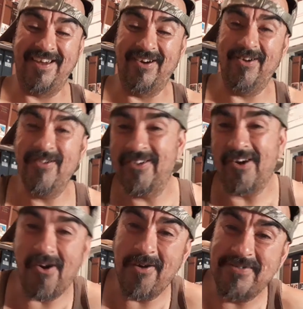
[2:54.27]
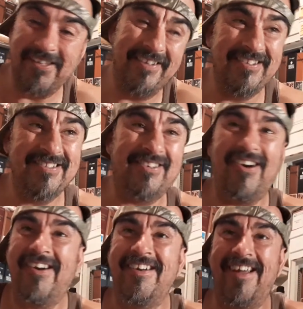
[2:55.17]
Oh, I'm selling this
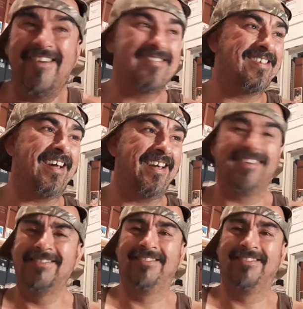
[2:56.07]
card, and I was like,